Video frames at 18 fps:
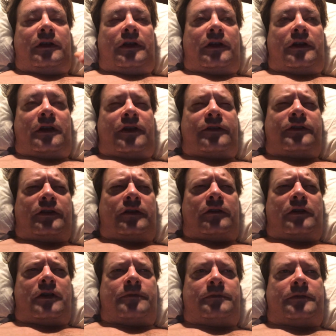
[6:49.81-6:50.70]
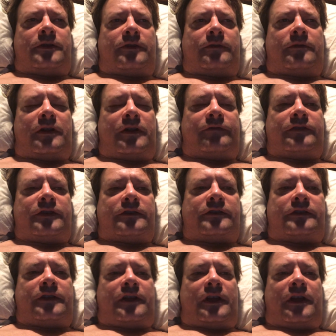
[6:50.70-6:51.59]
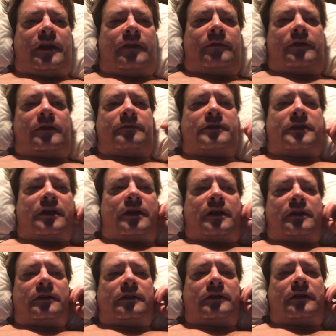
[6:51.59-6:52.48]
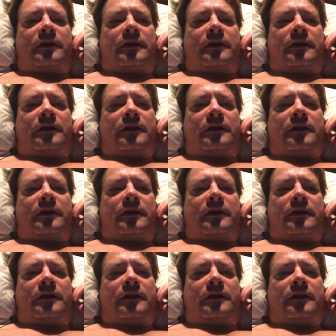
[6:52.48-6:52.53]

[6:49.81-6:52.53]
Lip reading: And I think I'll upload what I've done today when I'm done.